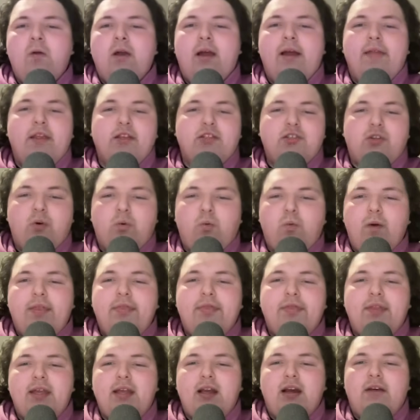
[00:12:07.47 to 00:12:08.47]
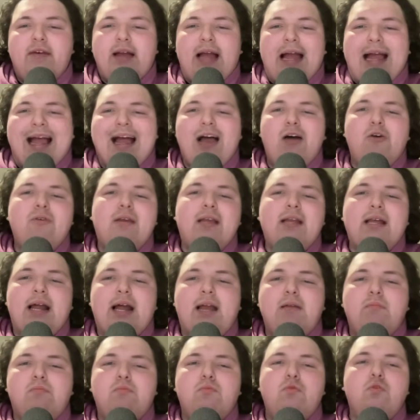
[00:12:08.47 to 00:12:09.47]
And it's the one thing of, how can
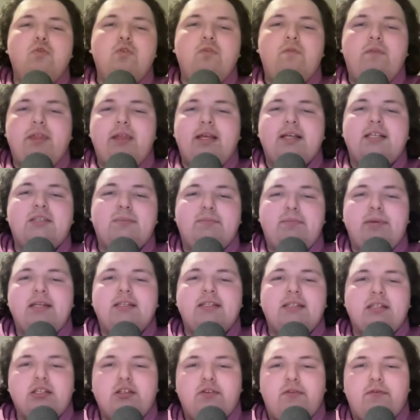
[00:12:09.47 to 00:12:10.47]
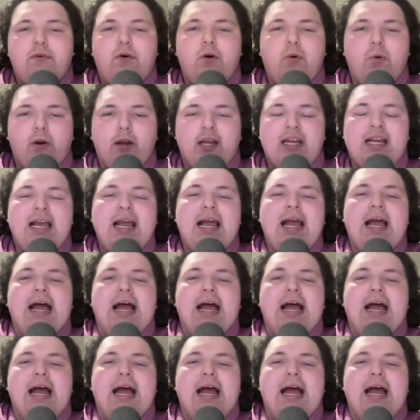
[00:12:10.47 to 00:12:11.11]
I move this business forward?